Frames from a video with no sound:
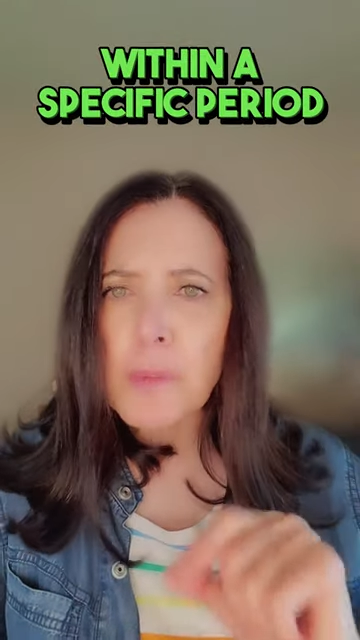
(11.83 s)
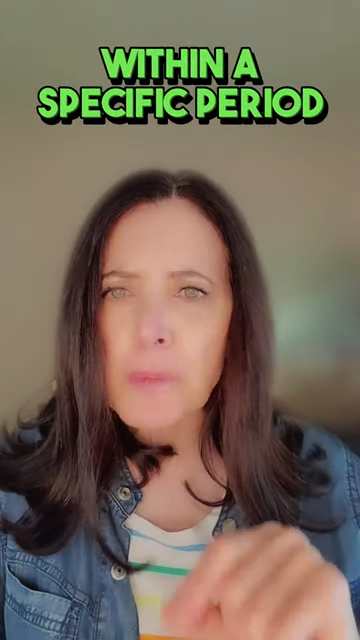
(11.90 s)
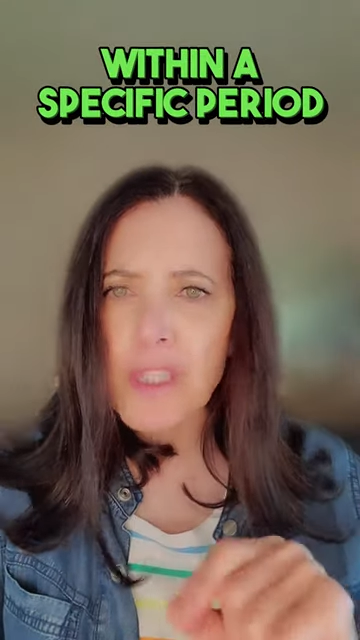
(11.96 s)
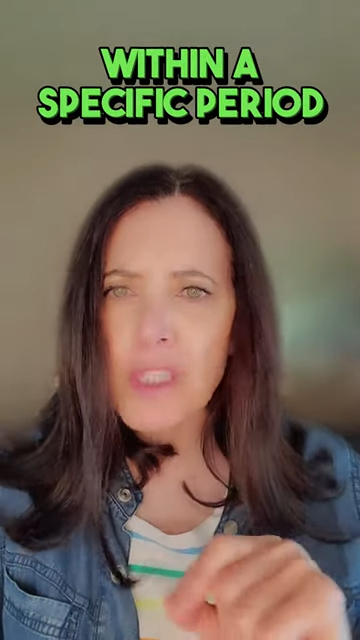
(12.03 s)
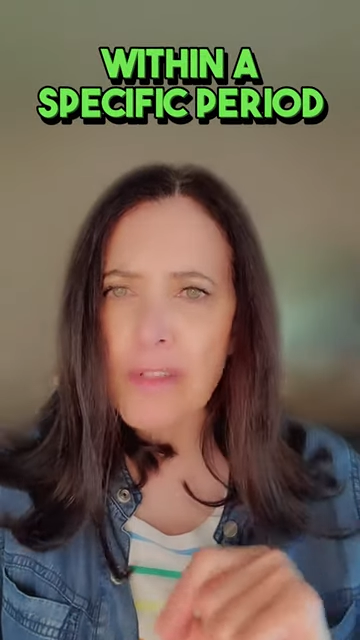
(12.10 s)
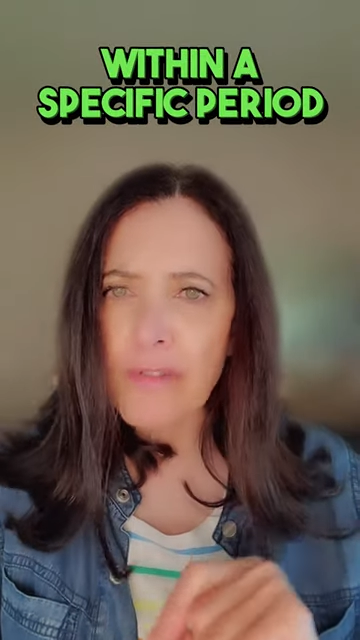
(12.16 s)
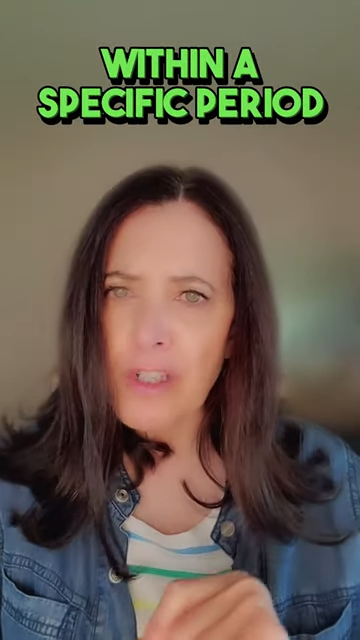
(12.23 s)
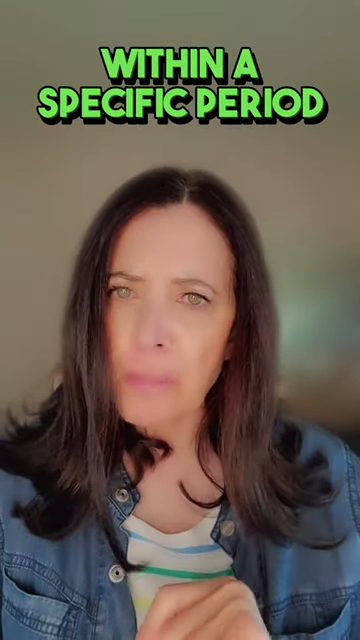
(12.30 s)

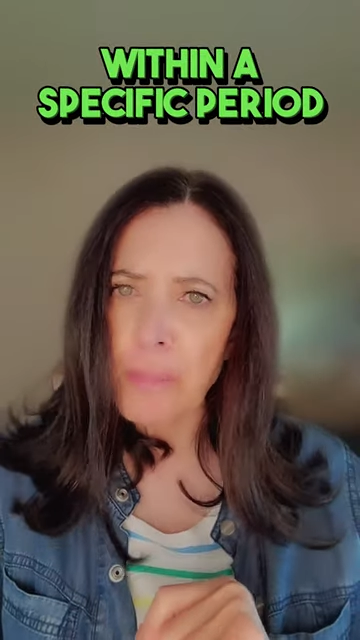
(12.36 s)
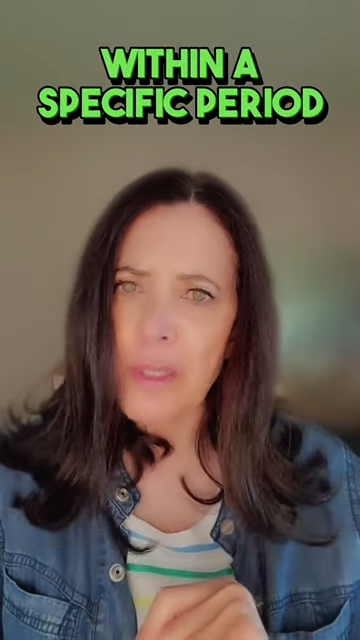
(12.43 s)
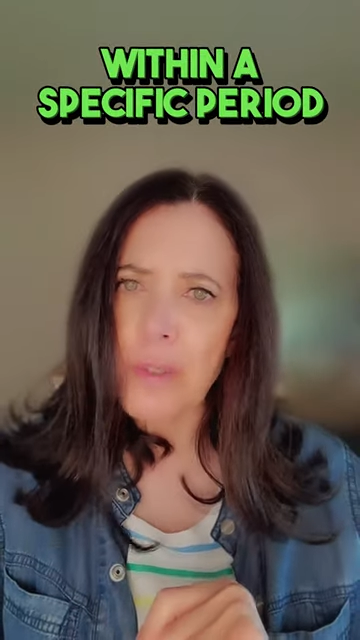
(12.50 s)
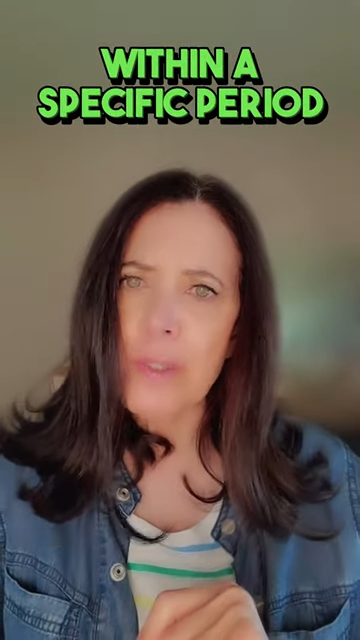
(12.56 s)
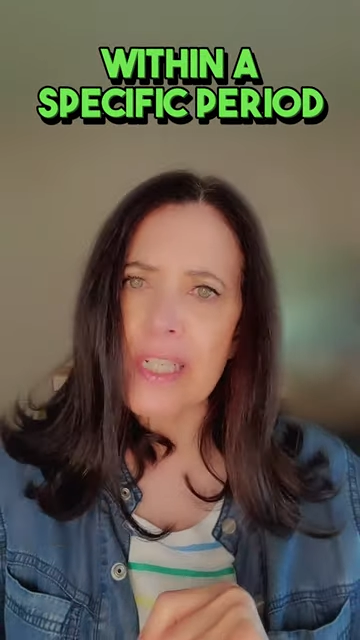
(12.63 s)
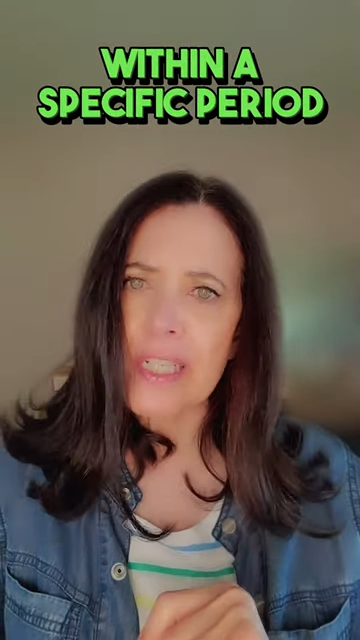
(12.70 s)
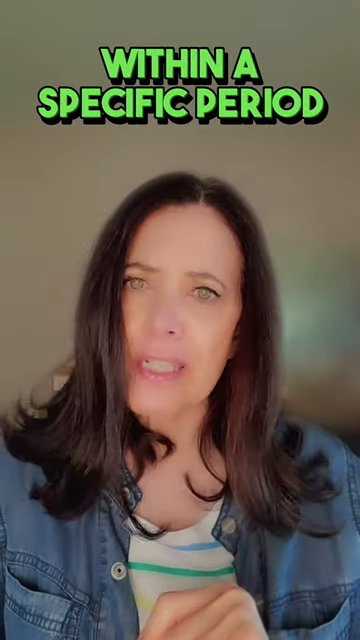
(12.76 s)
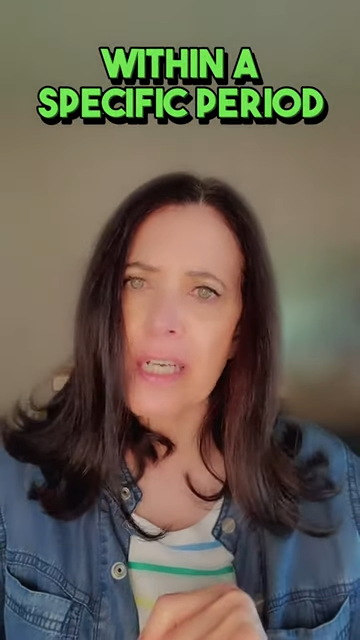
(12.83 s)
specific
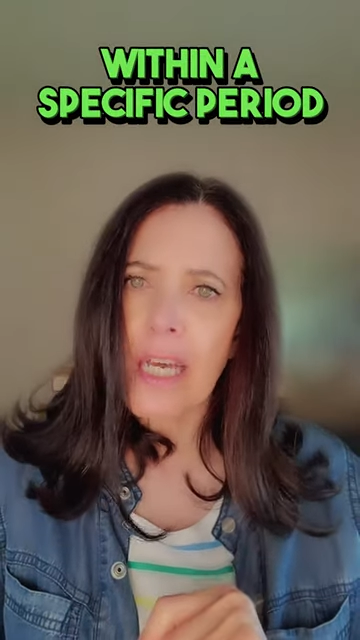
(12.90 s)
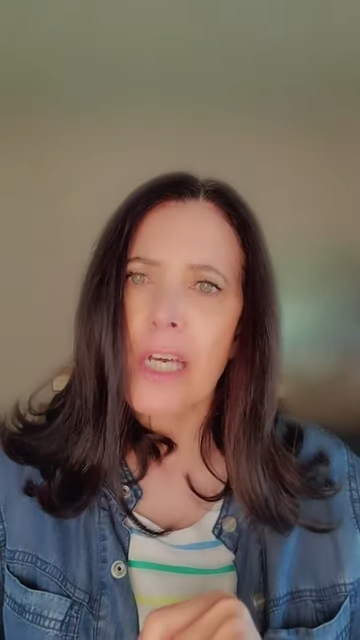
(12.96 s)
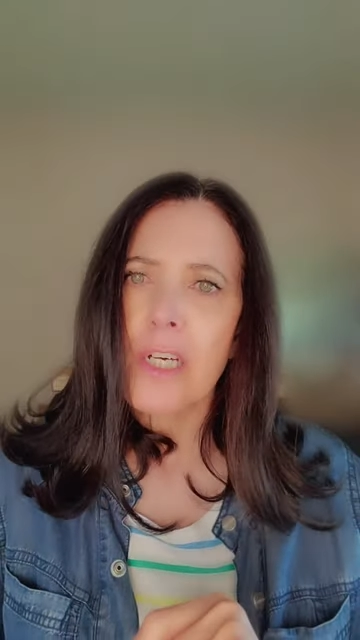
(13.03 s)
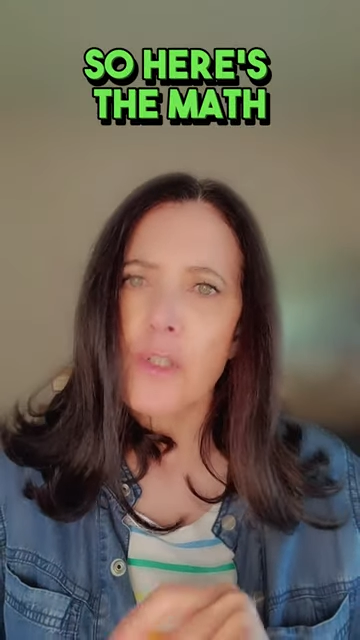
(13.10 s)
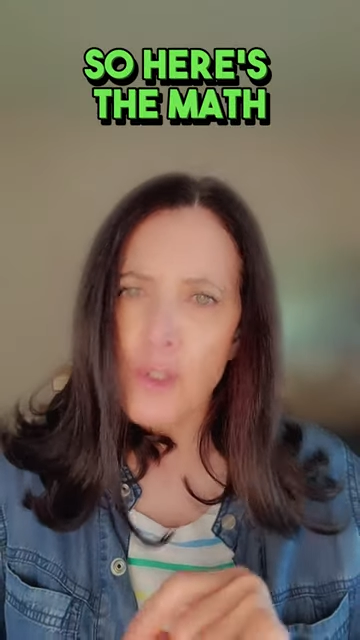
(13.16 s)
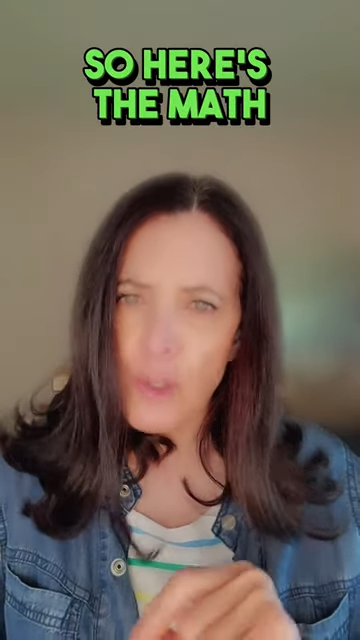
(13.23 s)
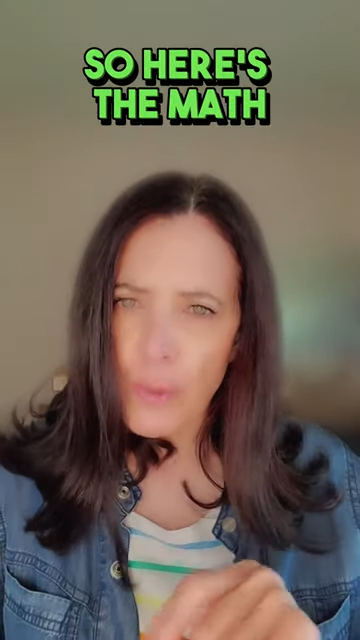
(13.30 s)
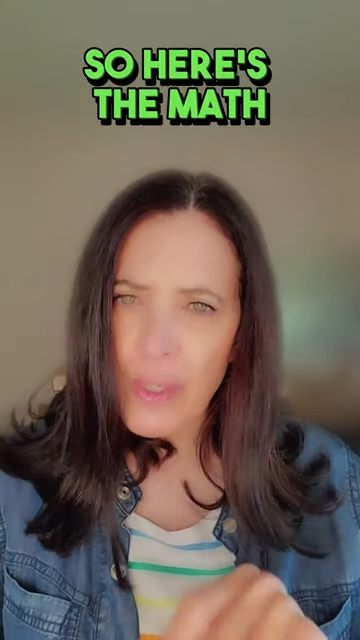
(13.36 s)
period.
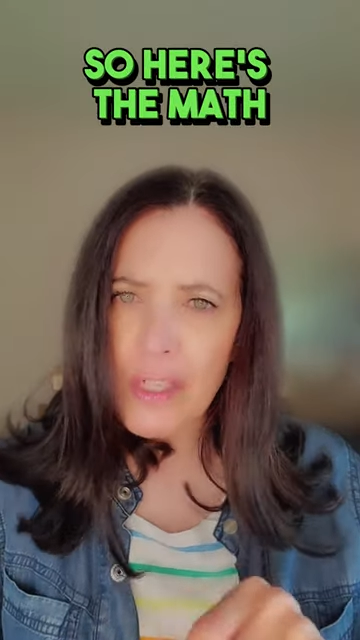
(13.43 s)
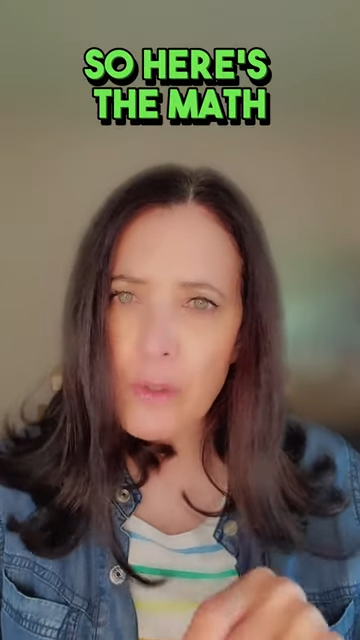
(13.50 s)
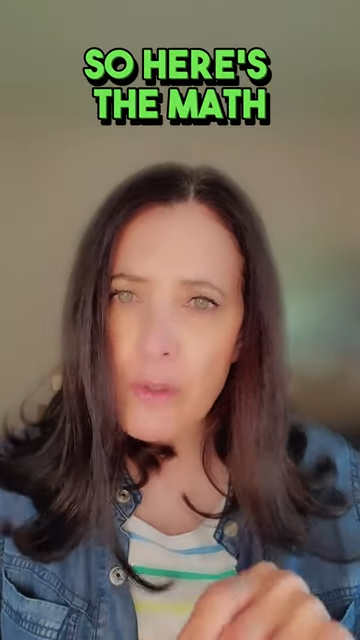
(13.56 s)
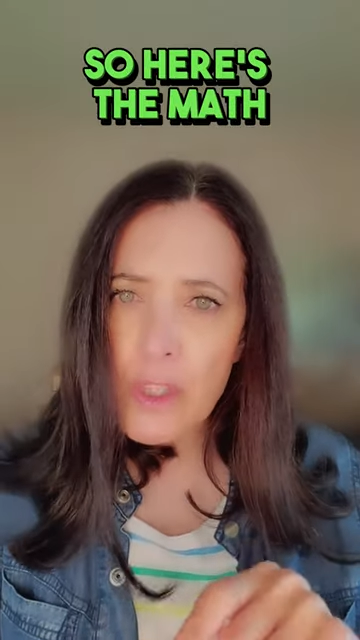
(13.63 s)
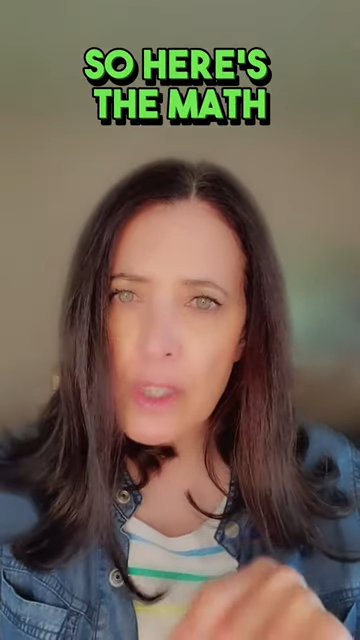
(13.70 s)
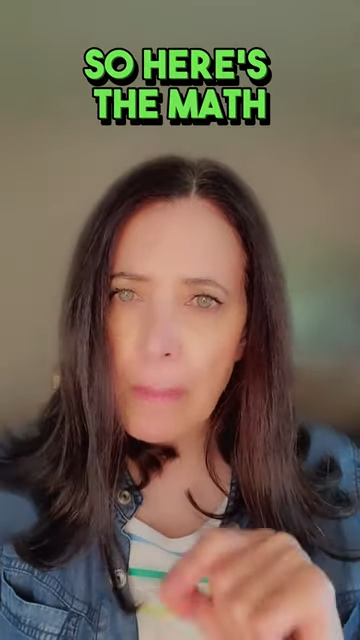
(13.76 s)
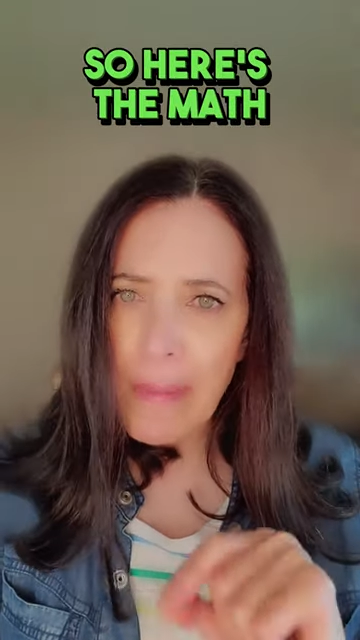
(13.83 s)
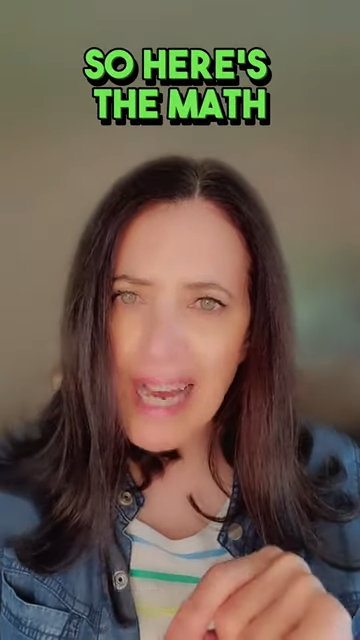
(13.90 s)
So
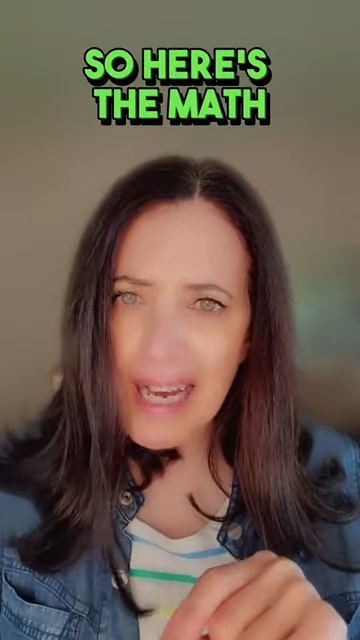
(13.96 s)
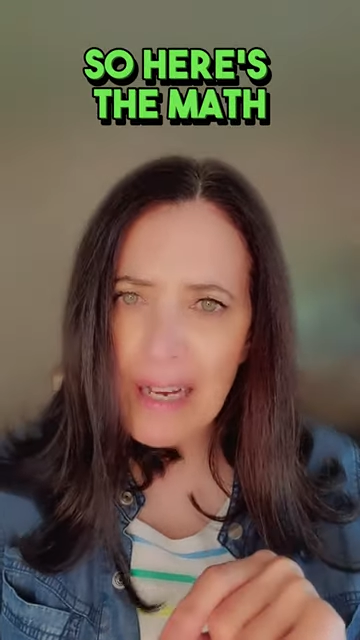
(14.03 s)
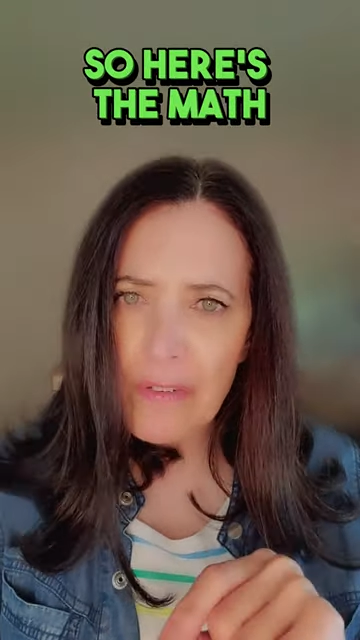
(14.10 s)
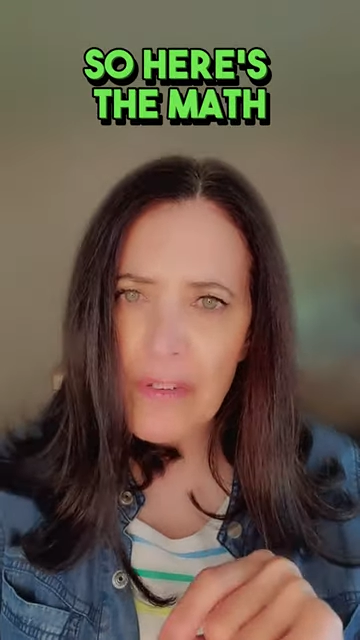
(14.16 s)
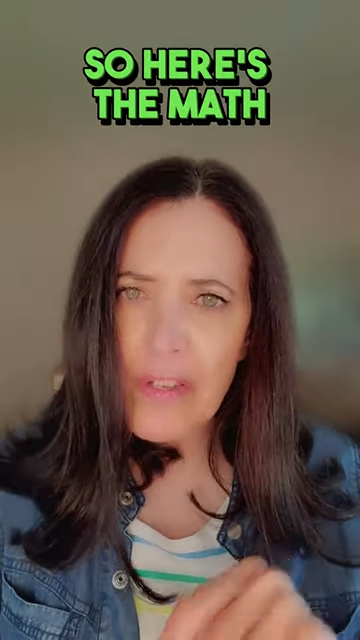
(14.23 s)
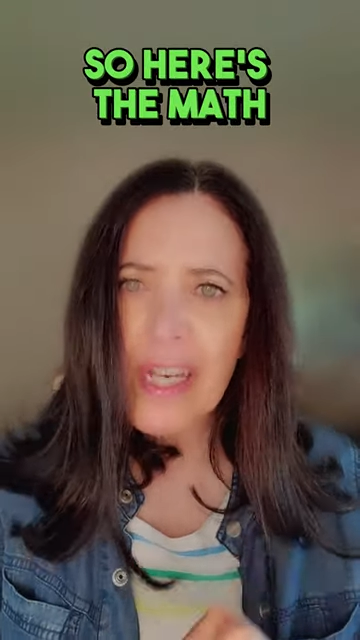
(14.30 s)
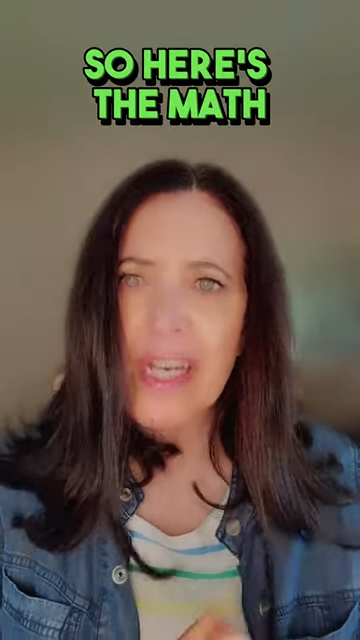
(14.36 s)
here's the math.